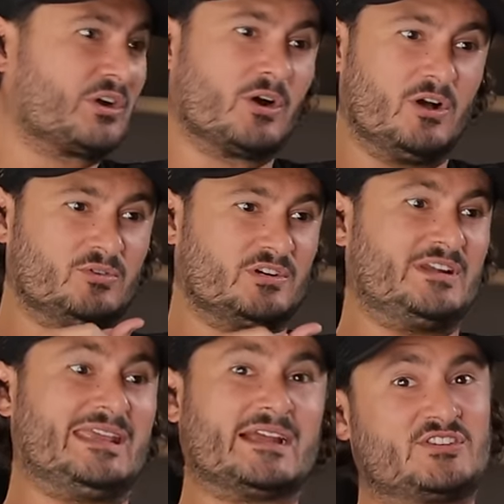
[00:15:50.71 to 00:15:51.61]
Miura
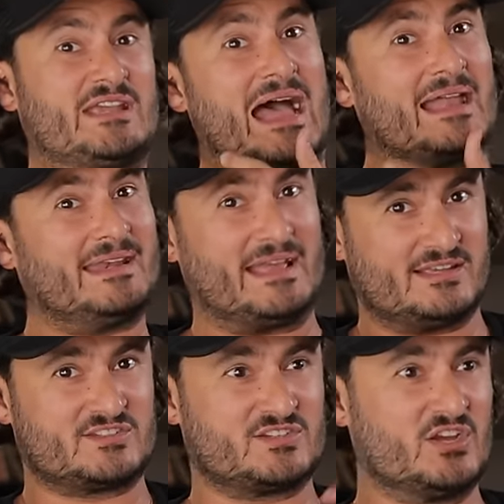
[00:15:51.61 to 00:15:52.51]
owner. He actually had an
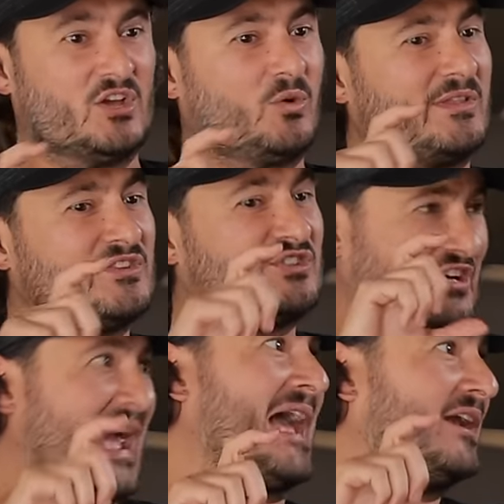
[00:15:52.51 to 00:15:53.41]
S with
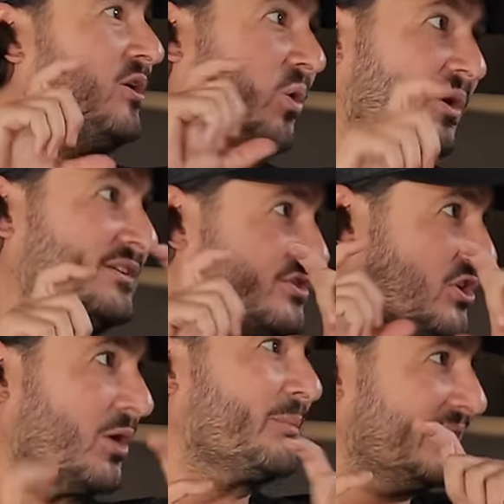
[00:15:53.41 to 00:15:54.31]
shag orange
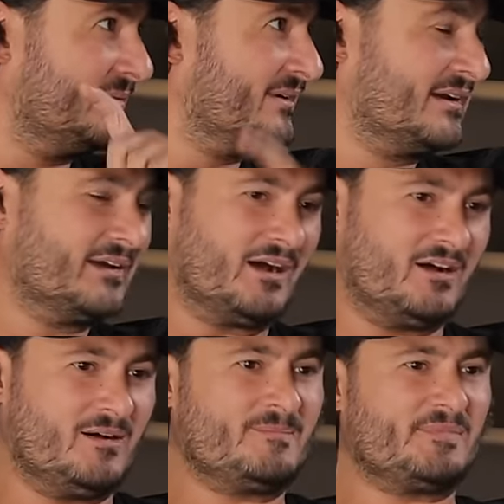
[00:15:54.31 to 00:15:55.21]
carpet.
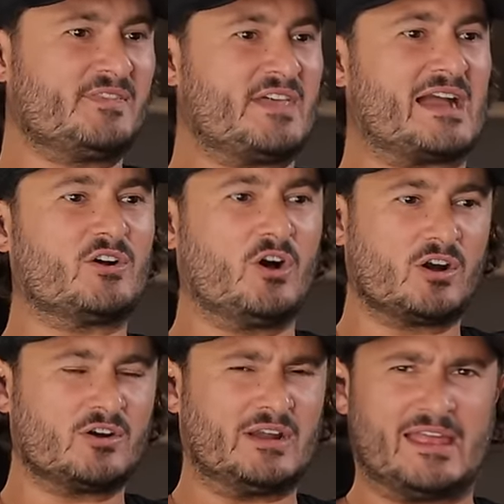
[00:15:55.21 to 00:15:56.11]
That
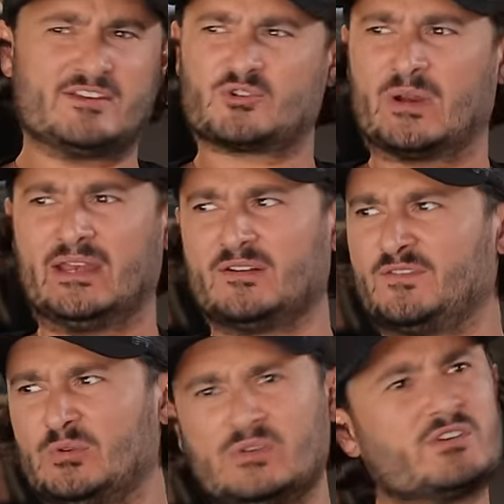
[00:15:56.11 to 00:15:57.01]
car it traded a
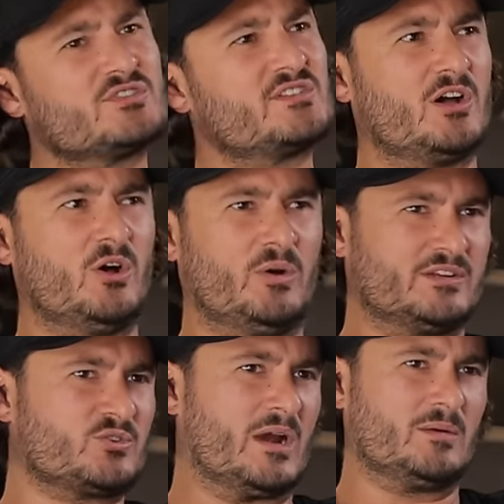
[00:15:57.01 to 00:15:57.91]
few years ago.
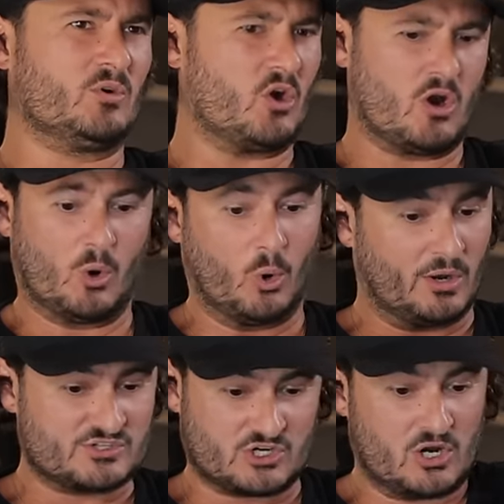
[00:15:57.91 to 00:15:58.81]
Incredible car,
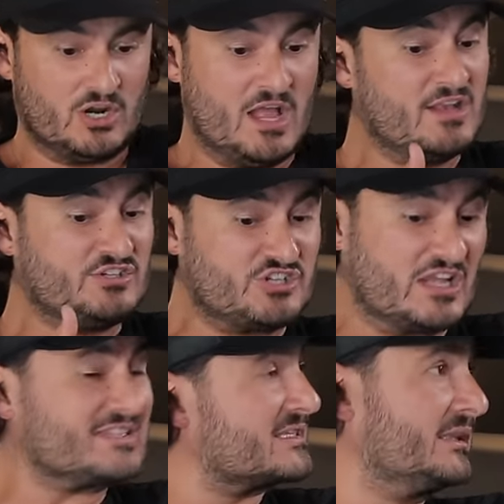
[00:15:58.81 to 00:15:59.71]
orange car,
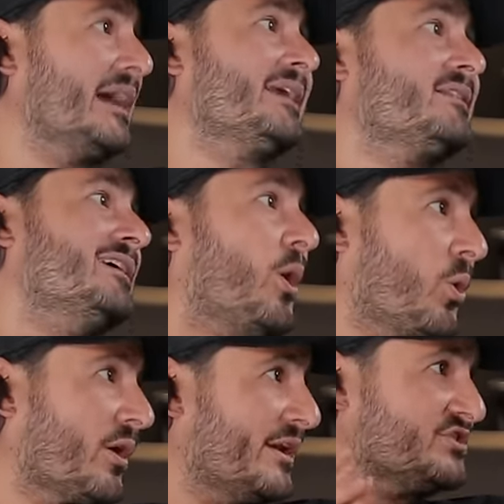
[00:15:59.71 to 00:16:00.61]
just like the
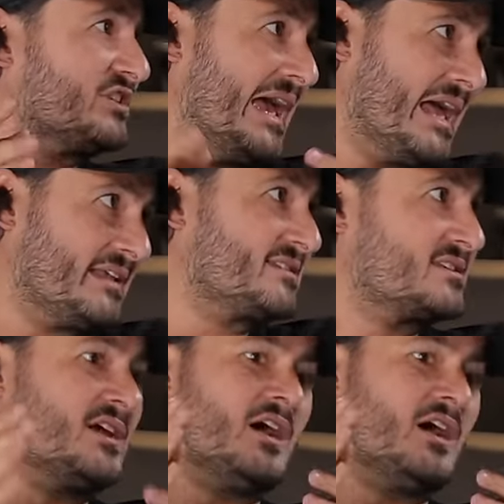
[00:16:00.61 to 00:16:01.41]
orange S